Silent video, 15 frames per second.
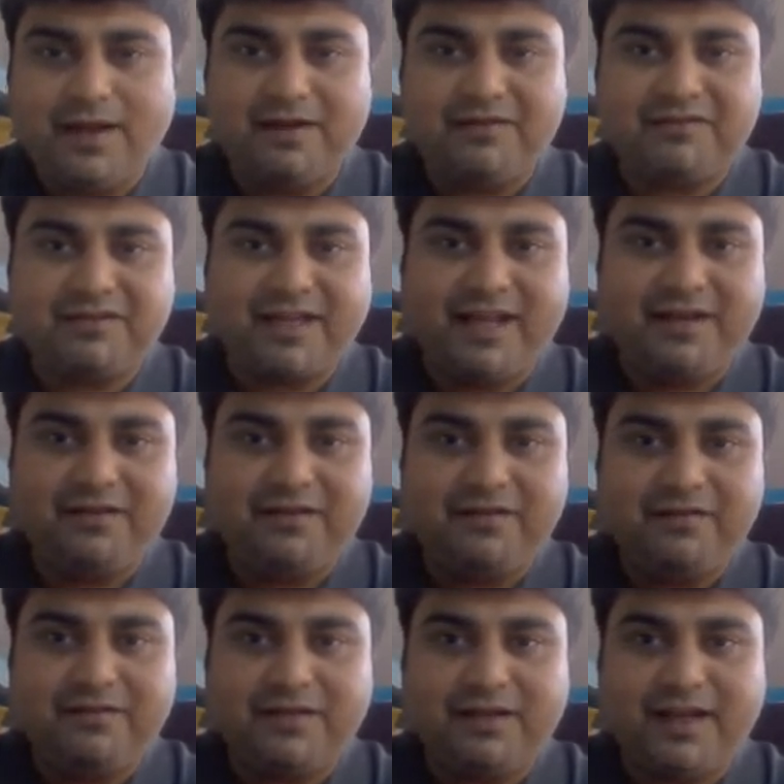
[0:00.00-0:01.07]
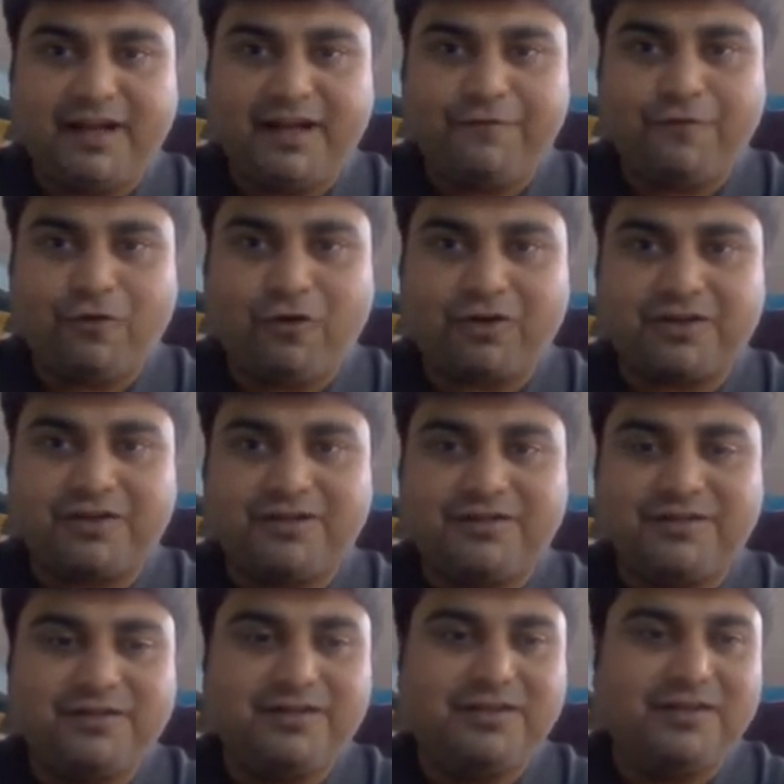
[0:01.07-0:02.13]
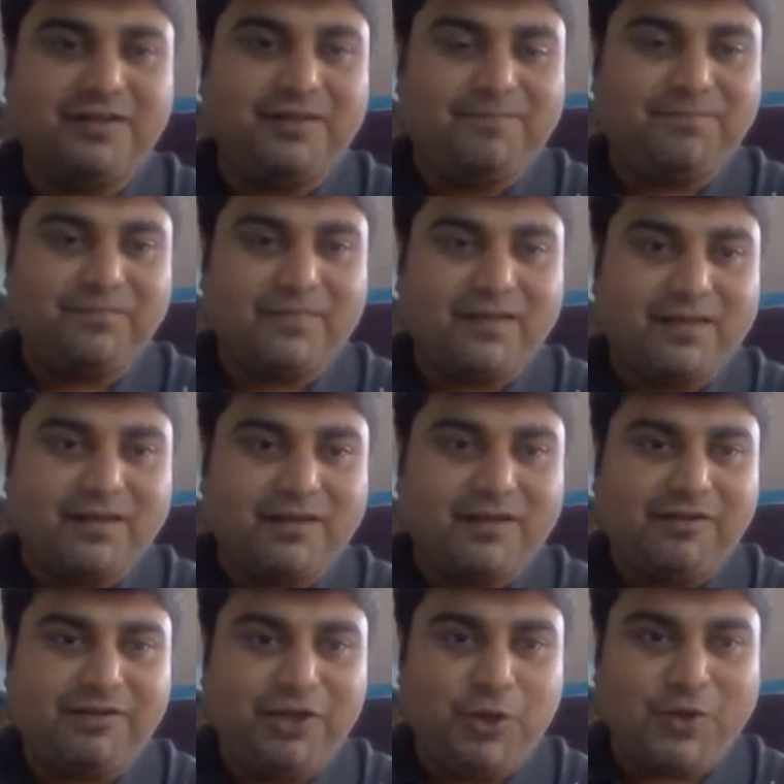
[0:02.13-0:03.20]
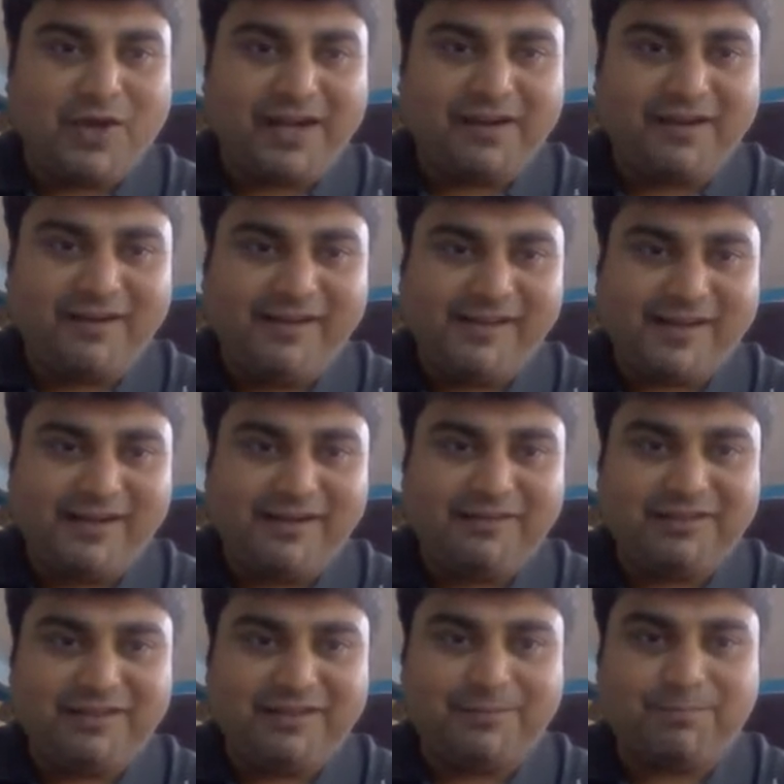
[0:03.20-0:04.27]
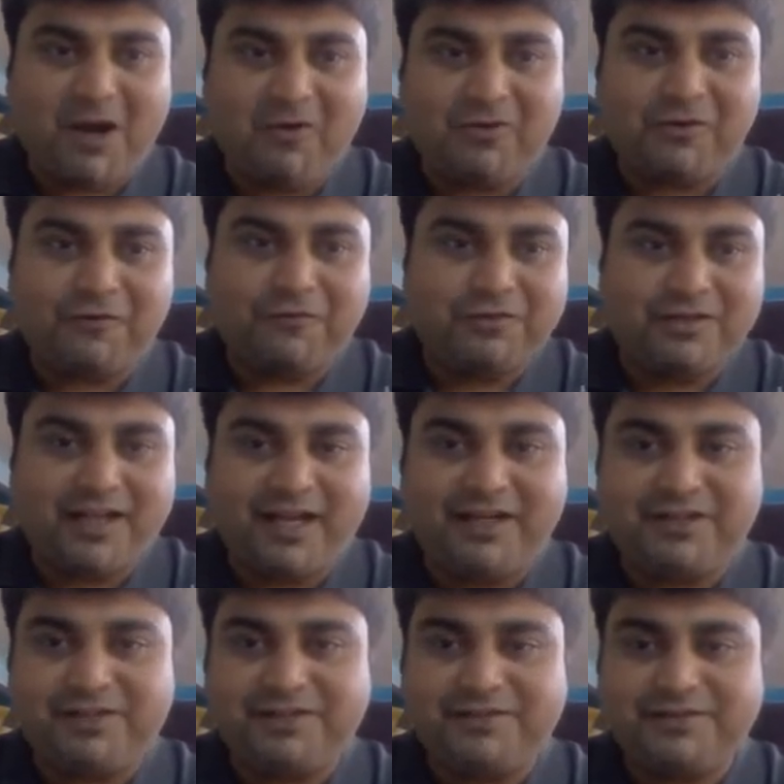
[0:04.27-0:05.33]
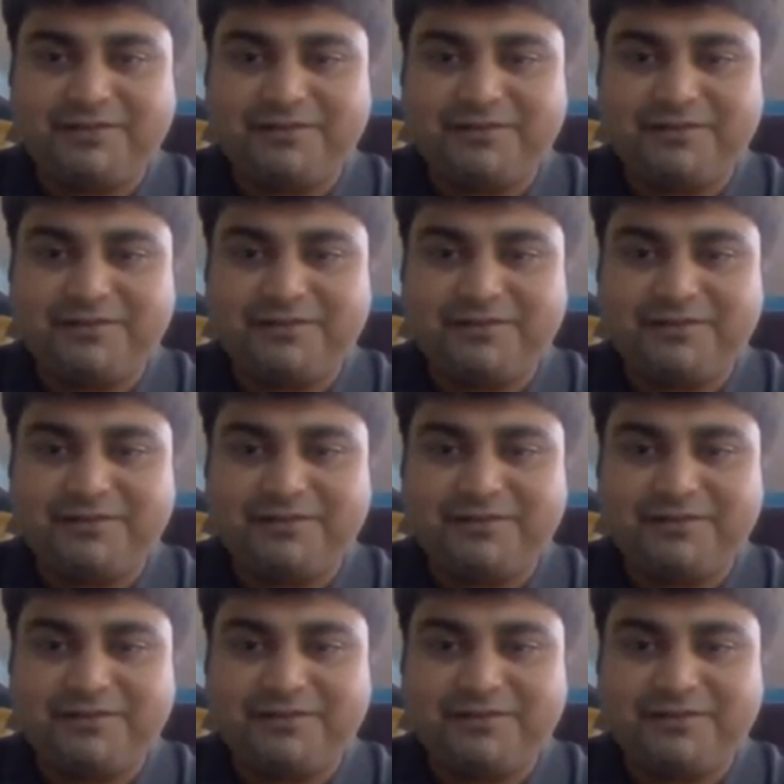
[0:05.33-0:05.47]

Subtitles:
there's again the knight fork. So you can clearly see the power of the knight.